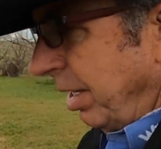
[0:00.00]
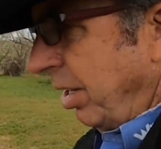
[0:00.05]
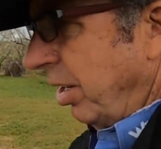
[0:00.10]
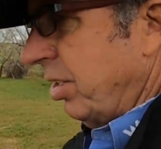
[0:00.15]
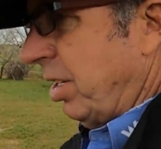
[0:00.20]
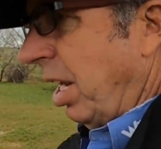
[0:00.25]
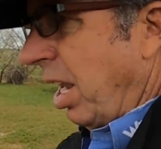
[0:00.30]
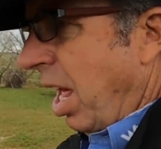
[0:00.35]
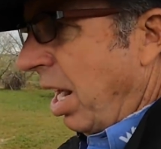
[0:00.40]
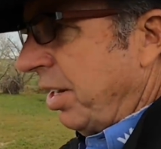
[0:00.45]

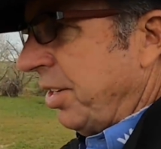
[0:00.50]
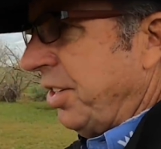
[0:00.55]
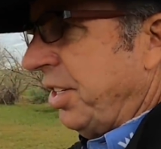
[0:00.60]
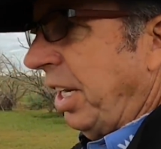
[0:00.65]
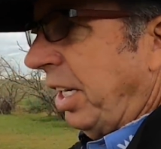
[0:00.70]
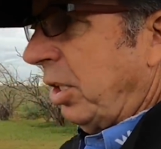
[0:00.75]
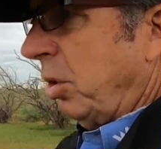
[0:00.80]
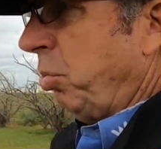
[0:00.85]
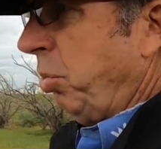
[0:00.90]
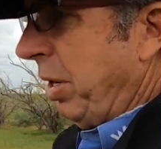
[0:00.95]
There's a lot of
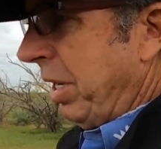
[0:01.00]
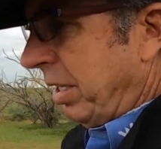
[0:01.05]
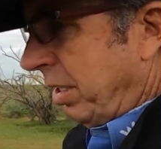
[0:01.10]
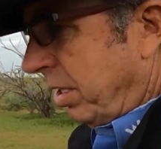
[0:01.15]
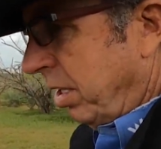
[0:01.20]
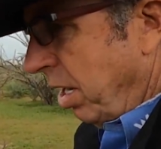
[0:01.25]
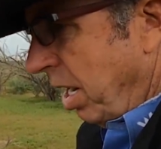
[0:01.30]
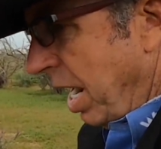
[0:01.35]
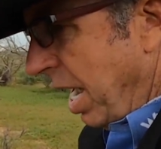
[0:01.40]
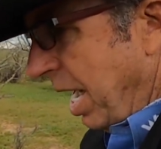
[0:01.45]
6 weeks
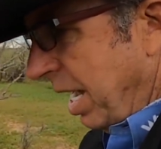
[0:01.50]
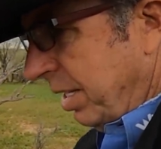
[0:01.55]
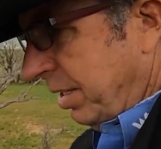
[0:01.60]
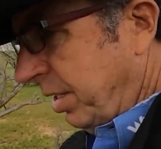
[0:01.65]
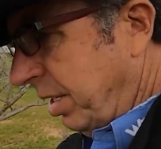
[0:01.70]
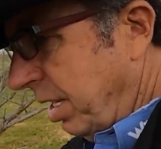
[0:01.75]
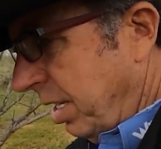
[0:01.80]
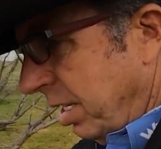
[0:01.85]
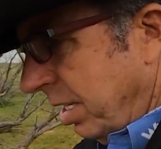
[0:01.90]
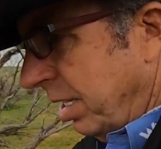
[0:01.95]

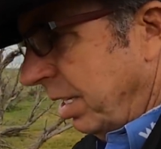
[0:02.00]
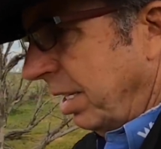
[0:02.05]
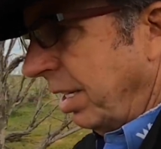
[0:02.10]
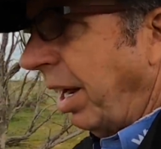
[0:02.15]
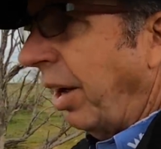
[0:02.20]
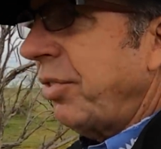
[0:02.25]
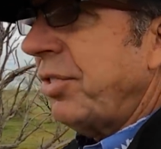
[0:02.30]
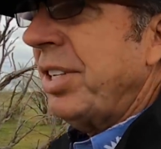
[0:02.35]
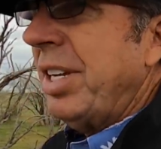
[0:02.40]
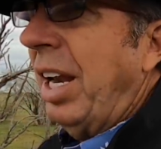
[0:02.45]
grass.
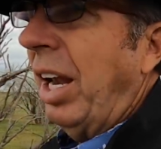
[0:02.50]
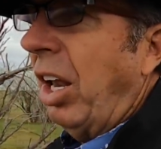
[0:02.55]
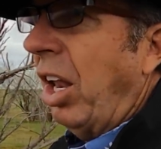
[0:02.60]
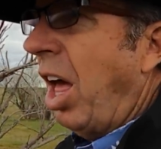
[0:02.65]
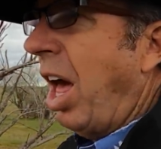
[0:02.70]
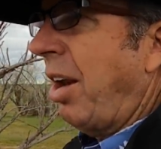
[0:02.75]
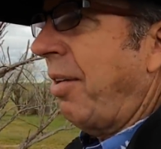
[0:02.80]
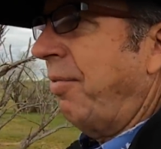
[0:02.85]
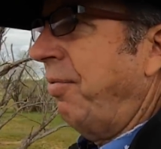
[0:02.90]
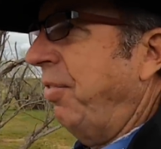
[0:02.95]
I've seen a
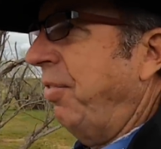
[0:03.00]
lot of